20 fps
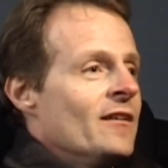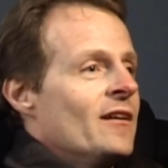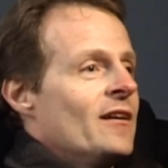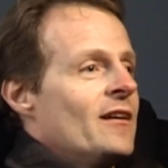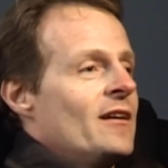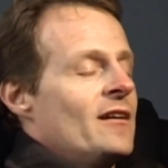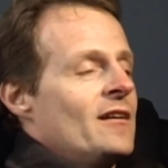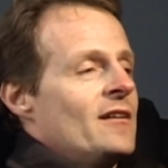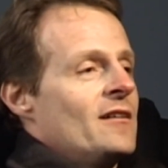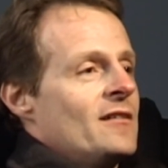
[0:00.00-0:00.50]

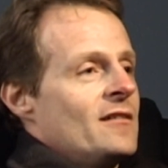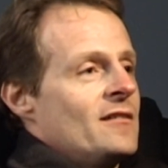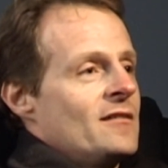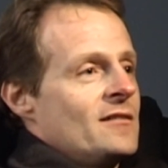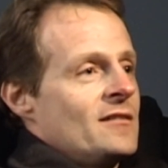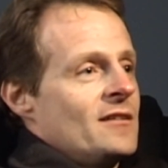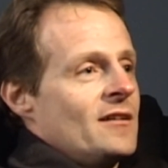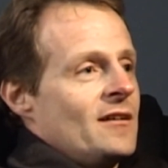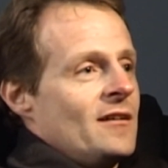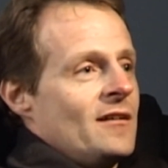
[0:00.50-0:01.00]

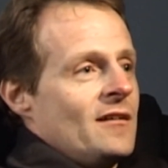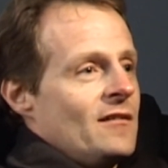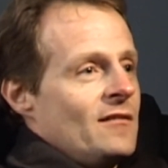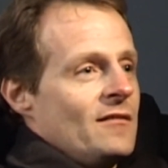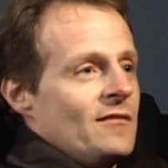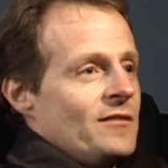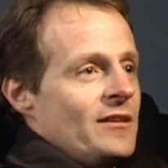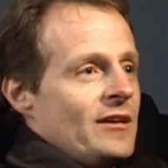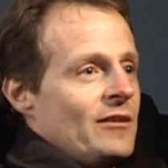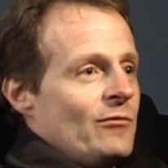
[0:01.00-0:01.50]
And I
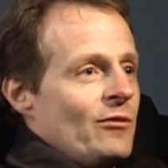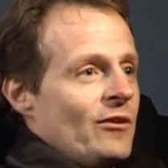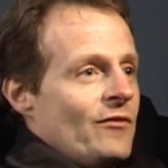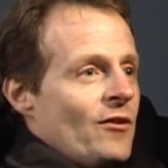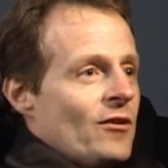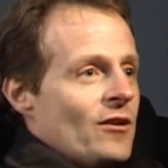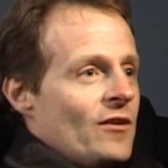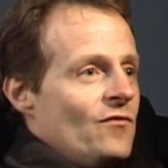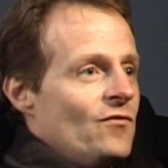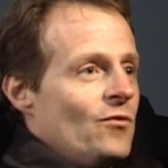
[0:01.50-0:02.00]
was thinking, well, if I
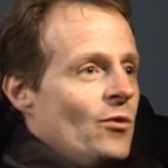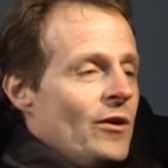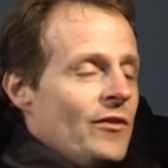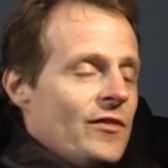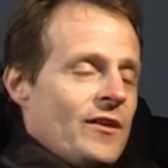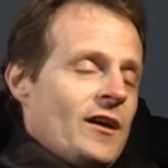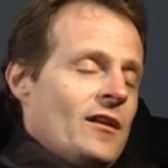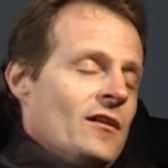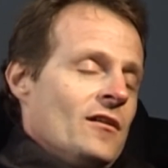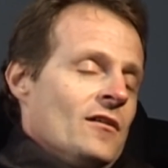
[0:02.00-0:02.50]
can avoid
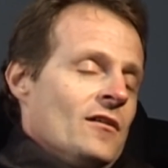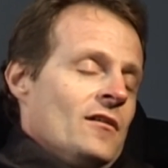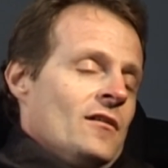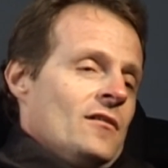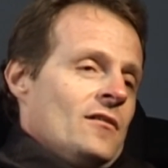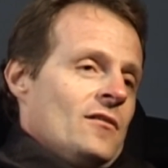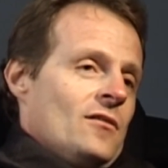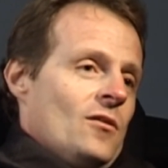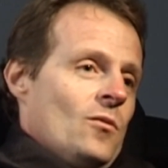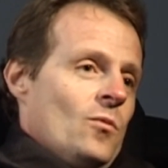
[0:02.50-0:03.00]
that,
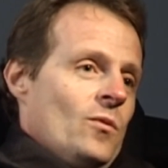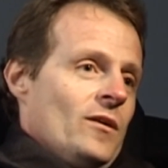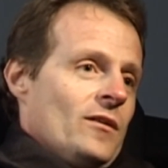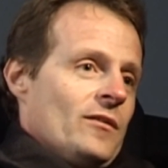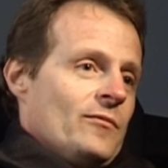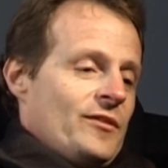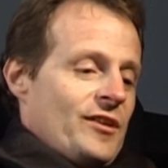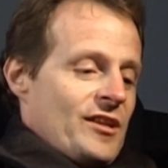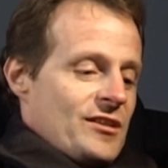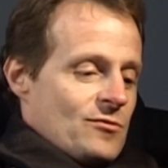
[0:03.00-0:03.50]
I will.
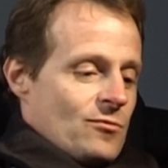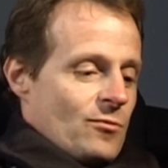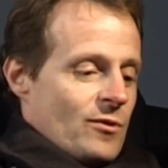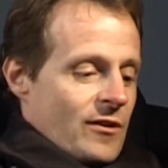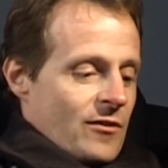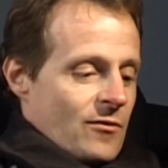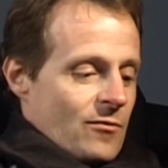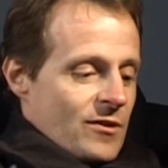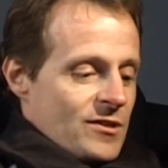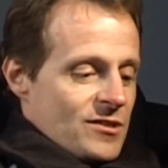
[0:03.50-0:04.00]
And that's one of
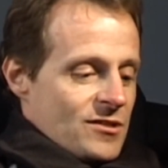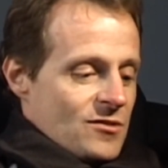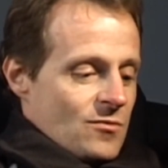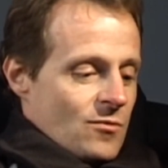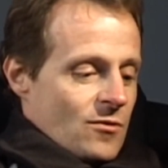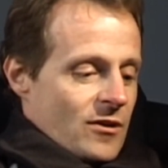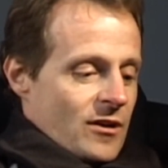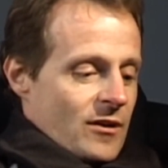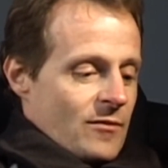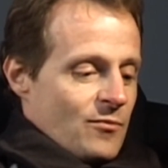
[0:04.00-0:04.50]
the reasons
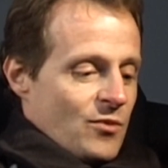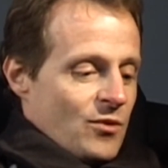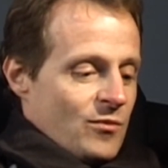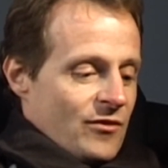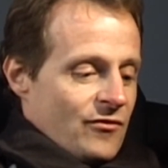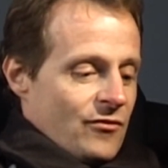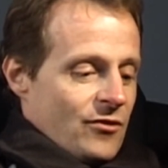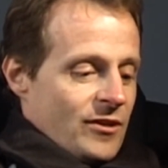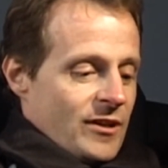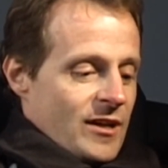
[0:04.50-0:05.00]
why I put my
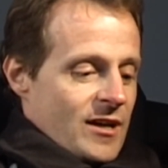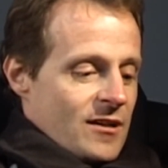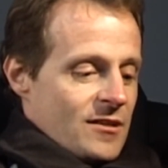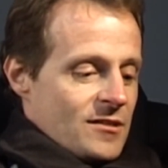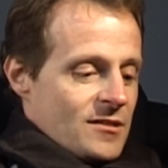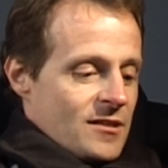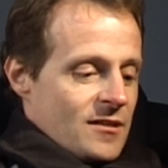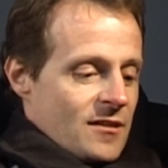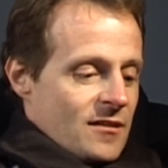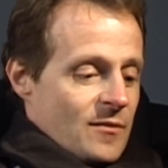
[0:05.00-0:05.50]
foot down and
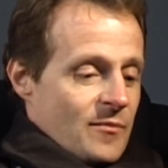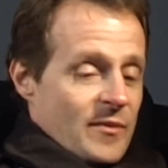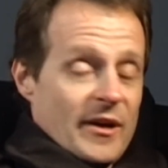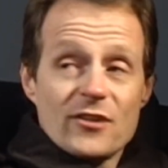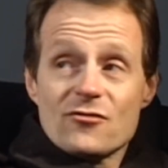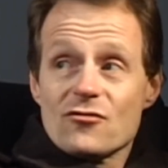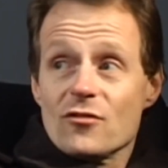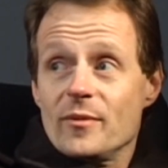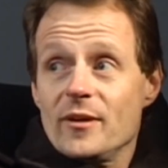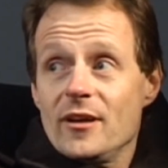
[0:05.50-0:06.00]
said that the
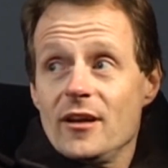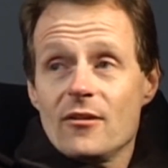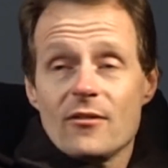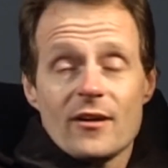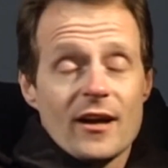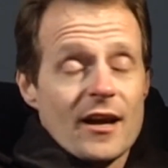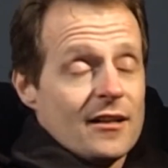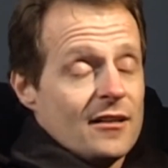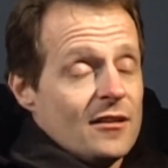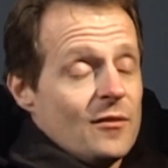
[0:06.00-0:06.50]
backdrop here
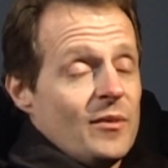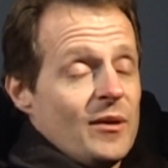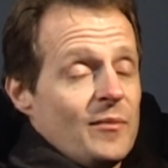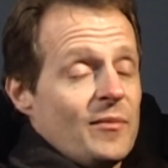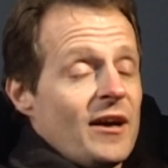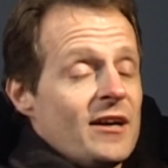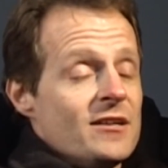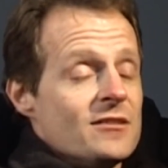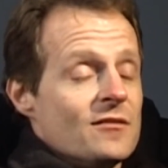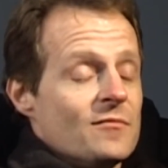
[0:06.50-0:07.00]
had to be
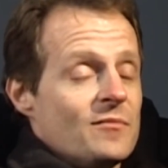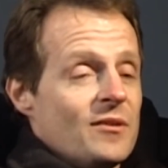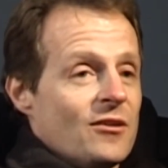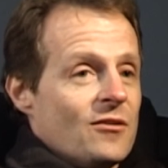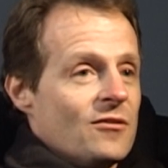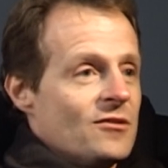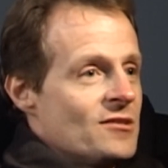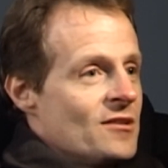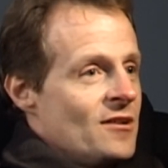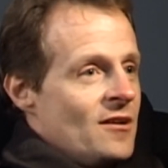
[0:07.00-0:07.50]
painted,
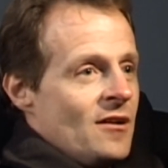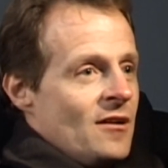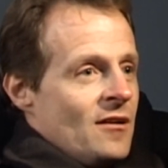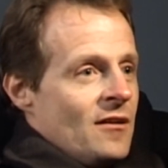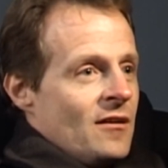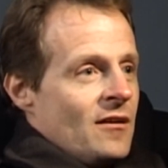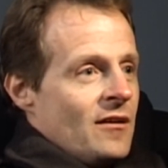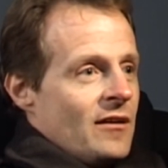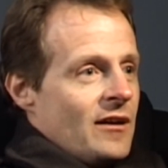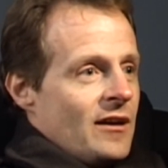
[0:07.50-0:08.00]
because
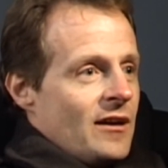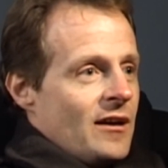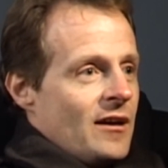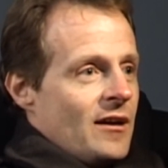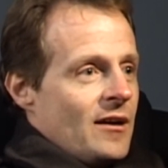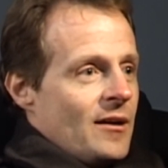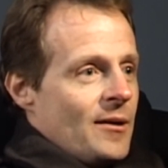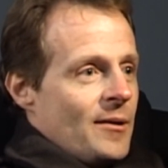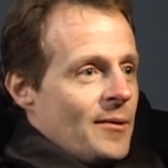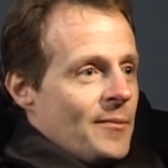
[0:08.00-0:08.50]

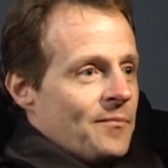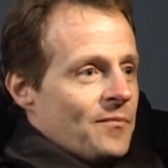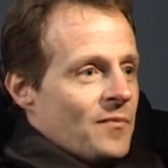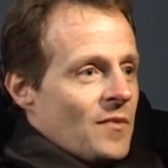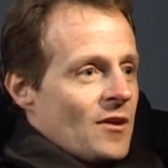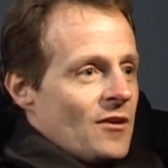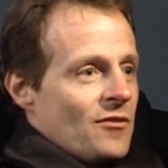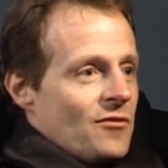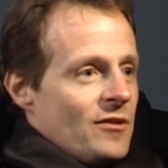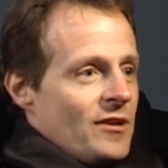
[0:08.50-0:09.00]
I
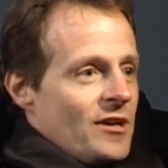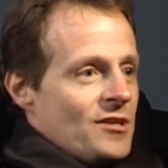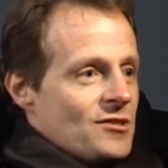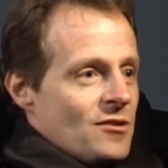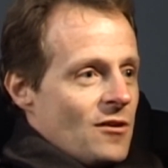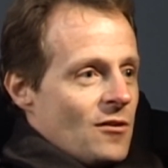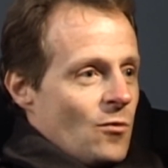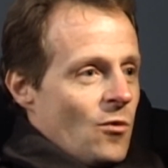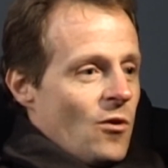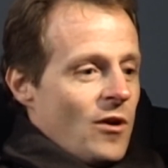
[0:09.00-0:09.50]
thought it's got
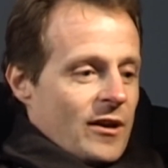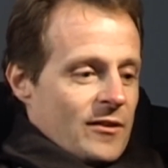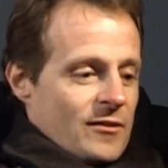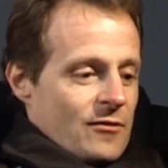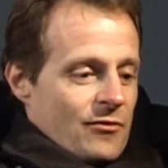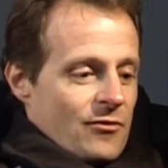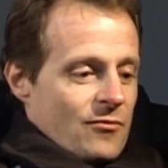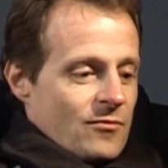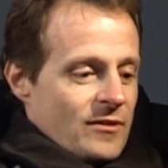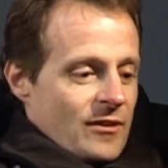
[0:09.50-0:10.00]
to work. And
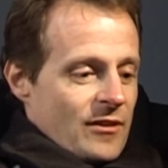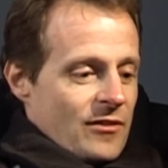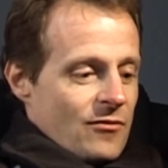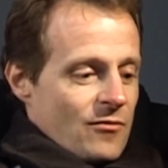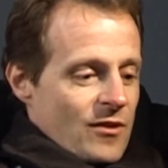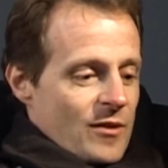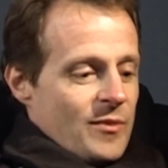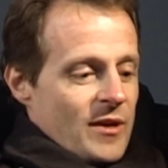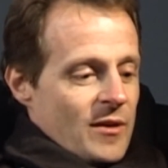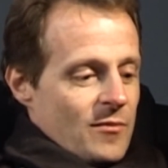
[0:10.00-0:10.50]
there were
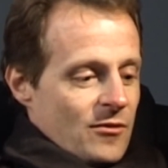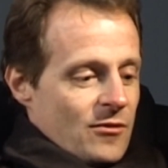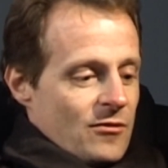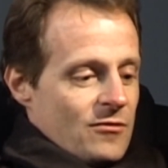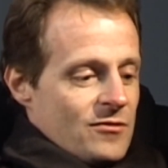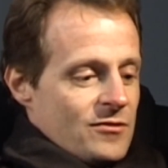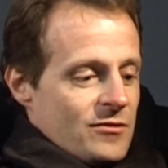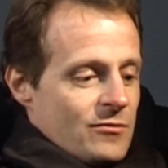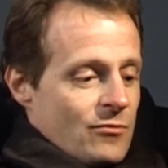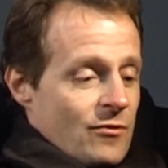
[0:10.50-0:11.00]
three people who
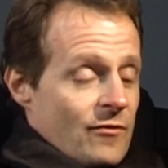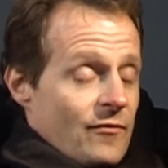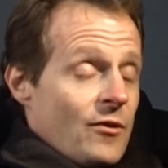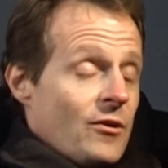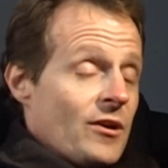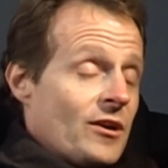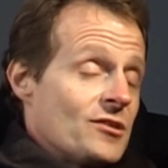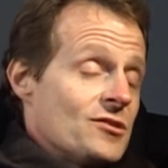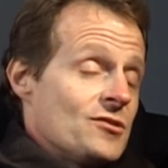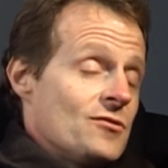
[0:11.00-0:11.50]
were very
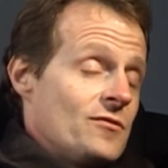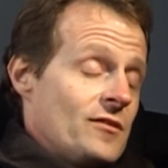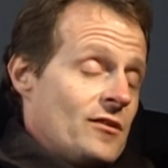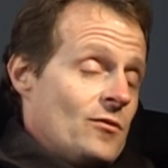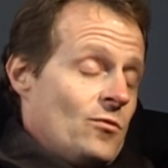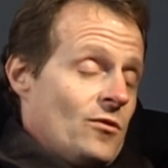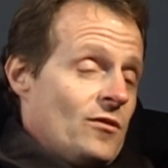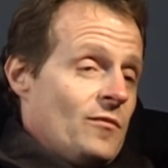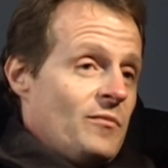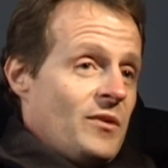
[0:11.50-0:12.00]
concerned that it
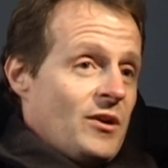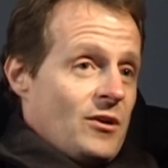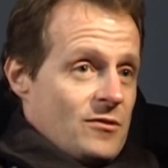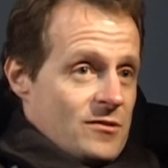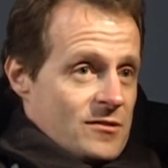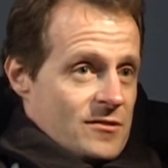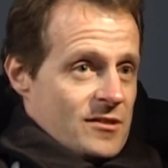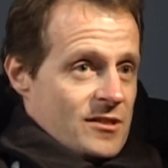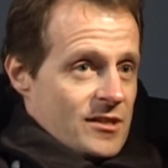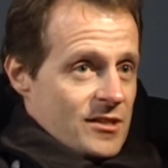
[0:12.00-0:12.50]
wouldn't,
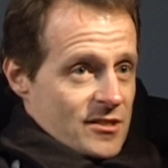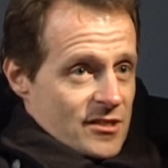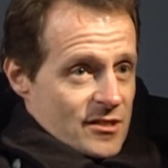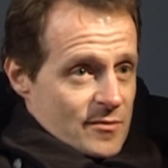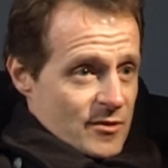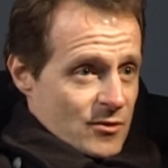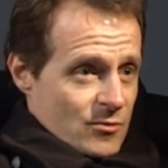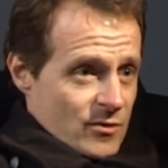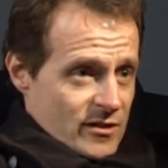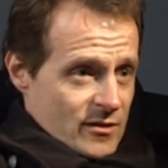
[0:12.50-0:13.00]
because the distance
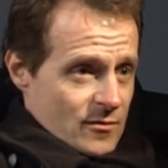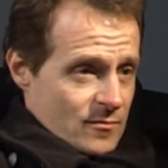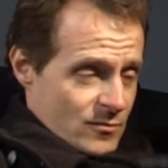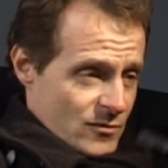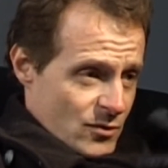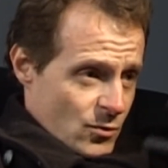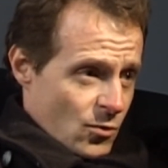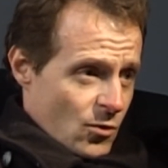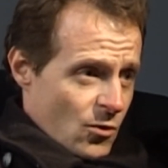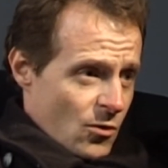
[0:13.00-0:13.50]
between the
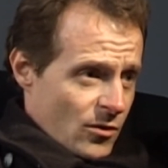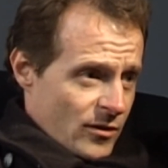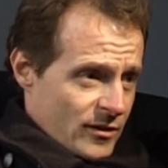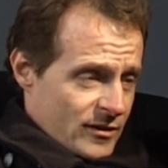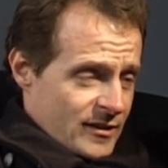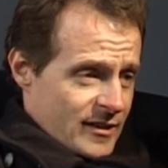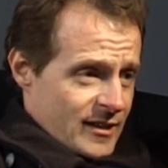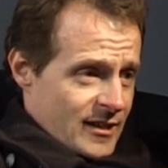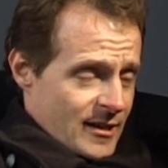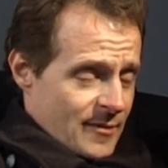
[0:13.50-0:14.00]
wall and
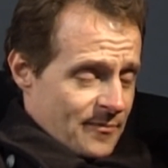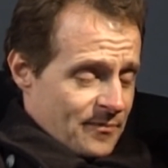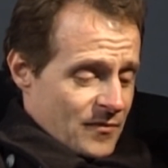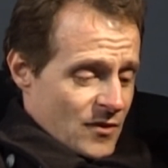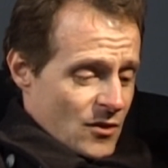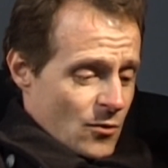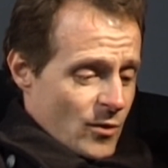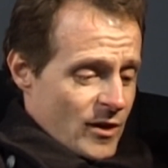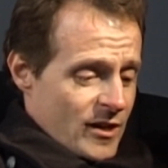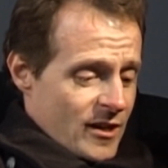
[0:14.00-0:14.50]

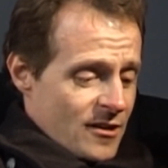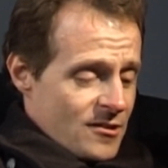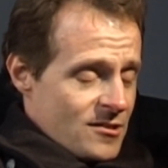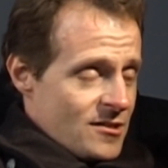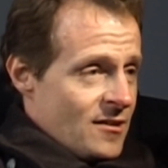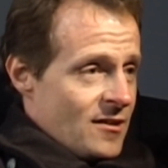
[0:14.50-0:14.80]
the windows.